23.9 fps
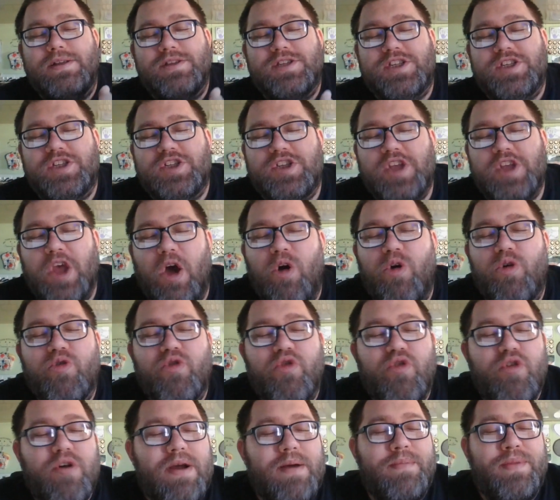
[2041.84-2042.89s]
so
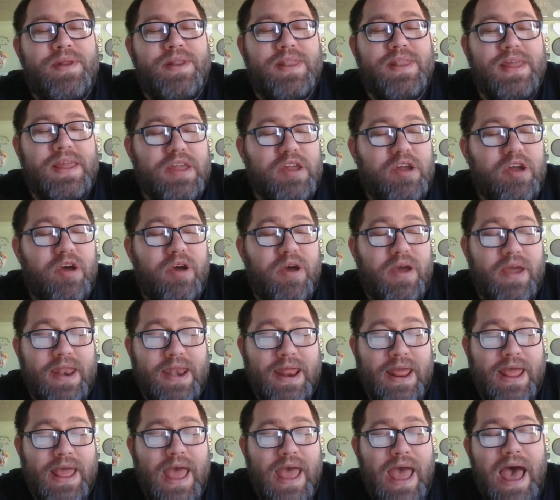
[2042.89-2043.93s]
criminally
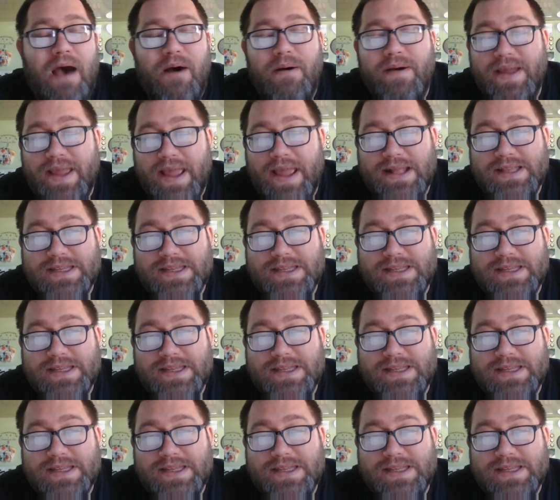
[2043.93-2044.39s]
good how it